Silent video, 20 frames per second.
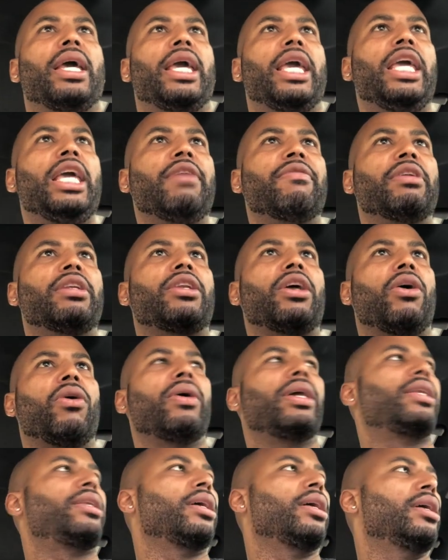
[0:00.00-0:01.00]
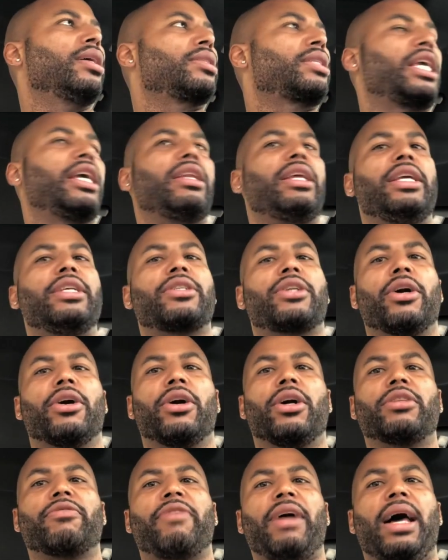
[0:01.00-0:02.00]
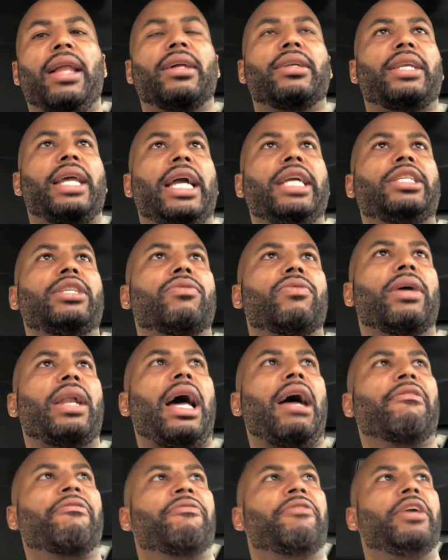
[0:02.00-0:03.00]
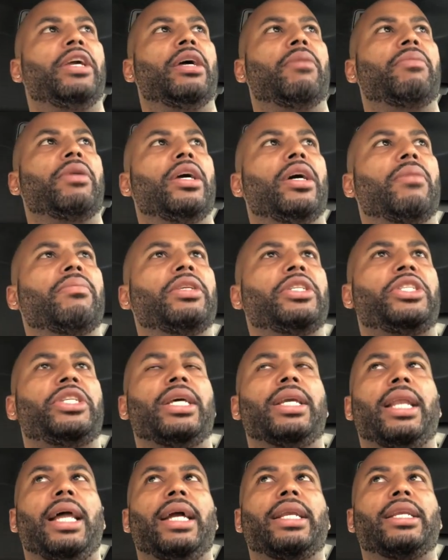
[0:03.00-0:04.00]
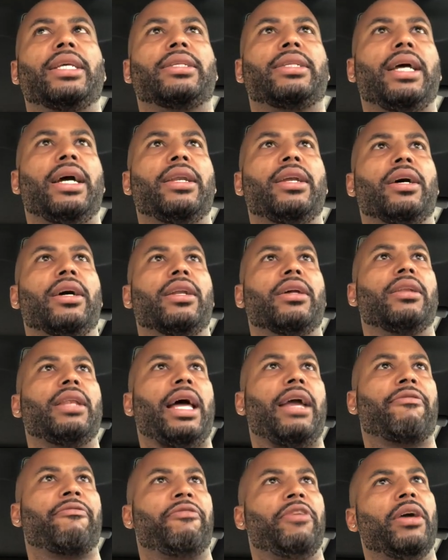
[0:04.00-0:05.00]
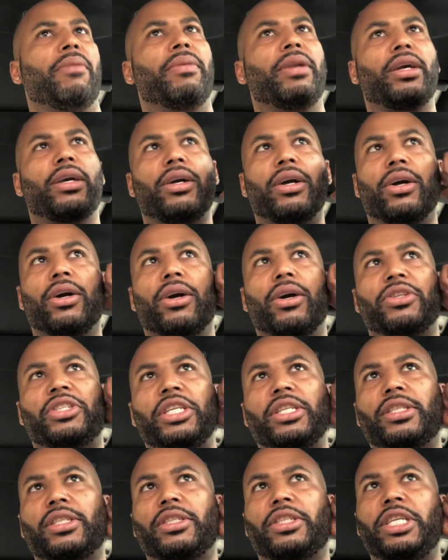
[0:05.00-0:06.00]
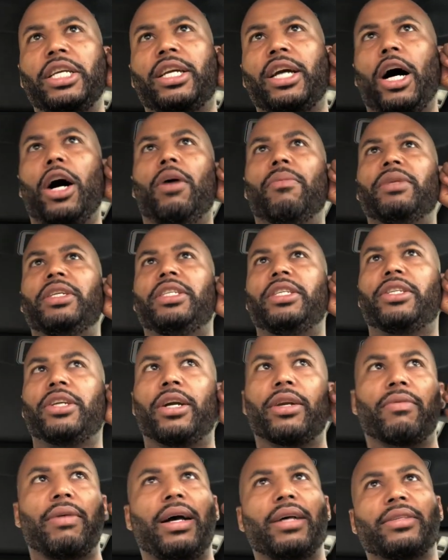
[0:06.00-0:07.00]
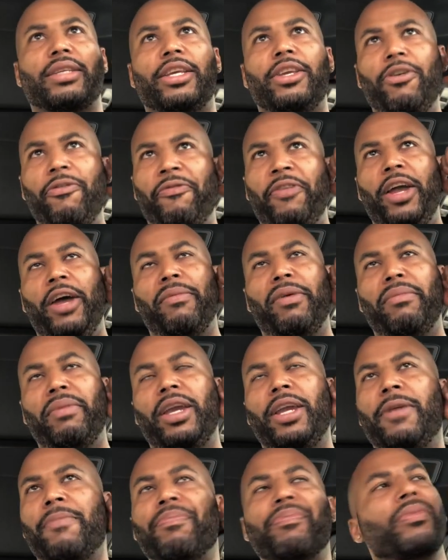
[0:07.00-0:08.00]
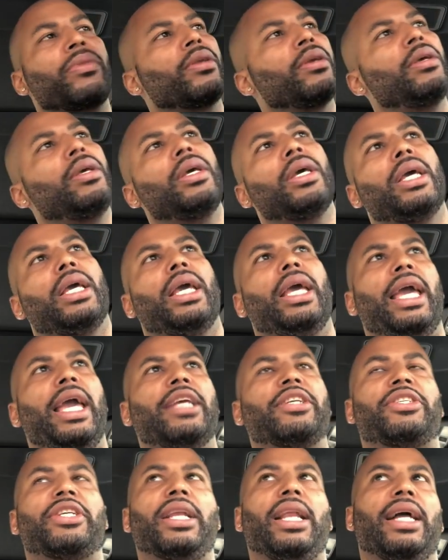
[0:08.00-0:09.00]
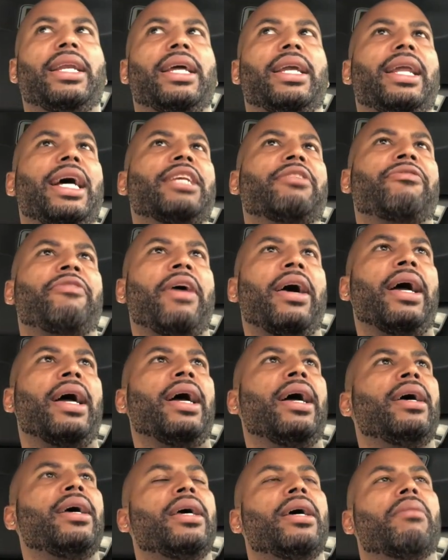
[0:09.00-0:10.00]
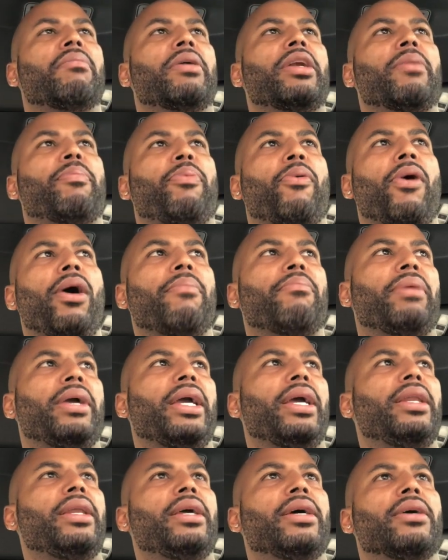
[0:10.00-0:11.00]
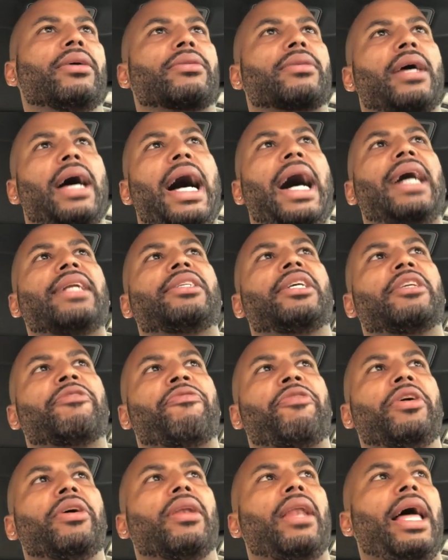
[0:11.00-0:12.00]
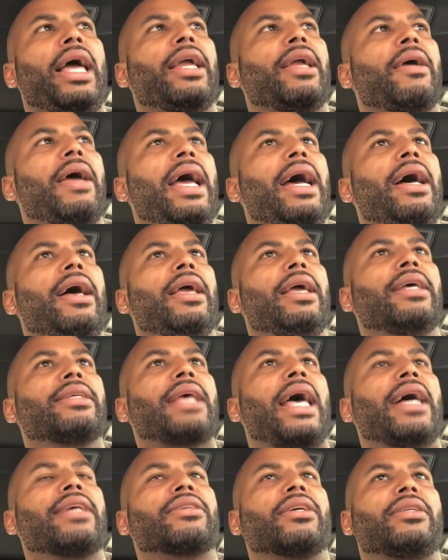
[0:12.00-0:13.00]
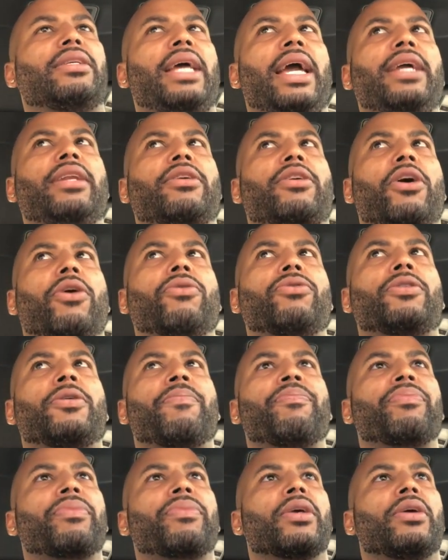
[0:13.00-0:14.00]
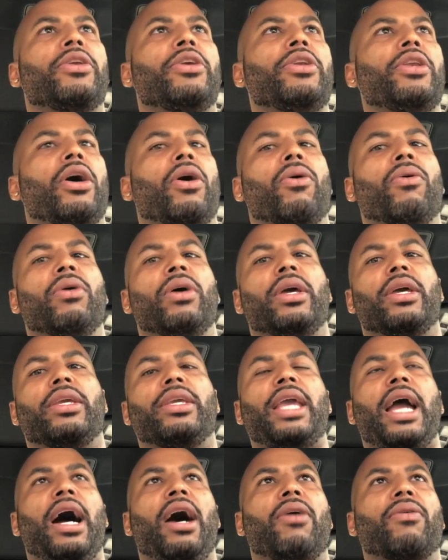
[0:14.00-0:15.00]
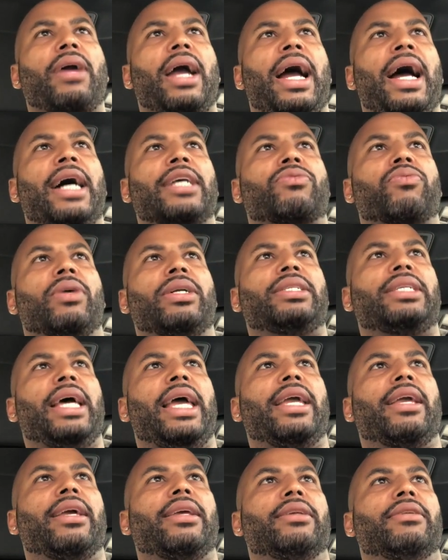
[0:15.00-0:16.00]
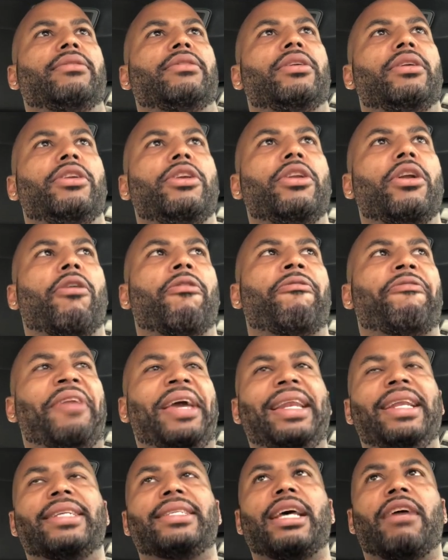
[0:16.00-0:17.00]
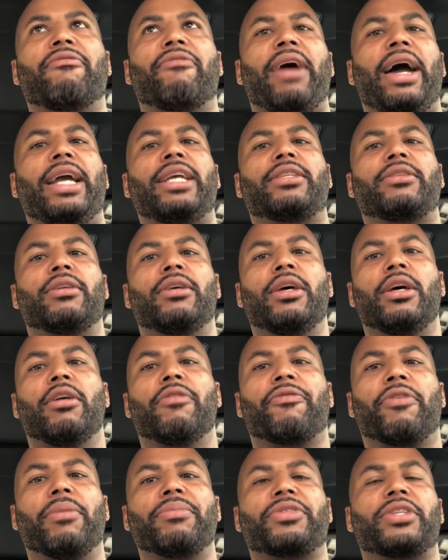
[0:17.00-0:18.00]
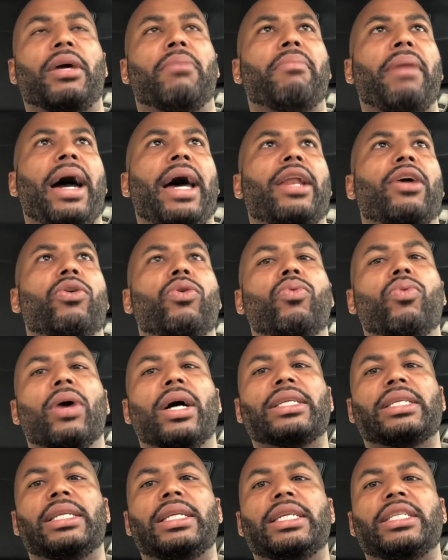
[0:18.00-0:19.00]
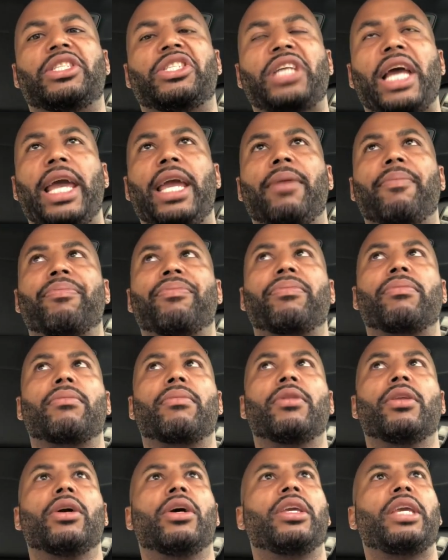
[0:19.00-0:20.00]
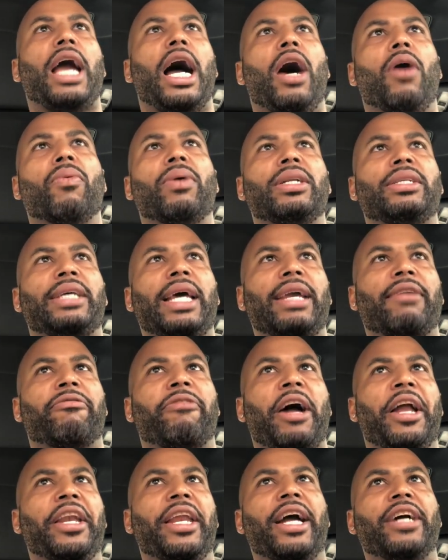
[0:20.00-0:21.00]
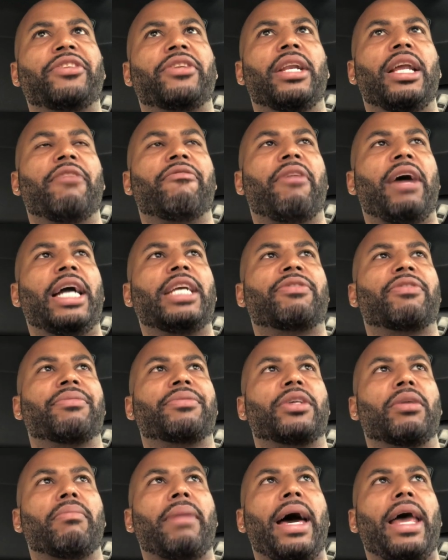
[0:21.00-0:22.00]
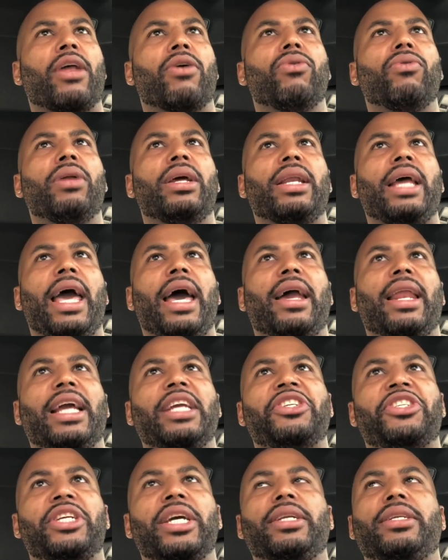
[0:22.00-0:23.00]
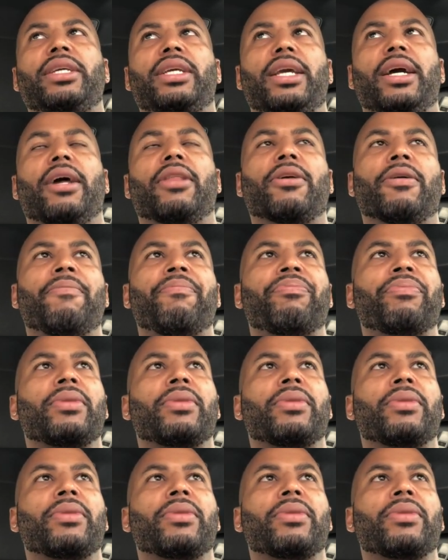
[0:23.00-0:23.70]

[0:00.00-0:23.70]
even though it does give these girls validation when I film them and shit like this, that, and other, like filming the girl, she caught me, she turned around and said, "You filming me?" and shit like that. That's fine. But the point being is, I just feel like as a dating coach, you know, y'all guys wouldn't take, you know, fitness advice from somebody who wasn't in shape. Y'all wouldn't take financial advice from somebody who didn't have their shit together.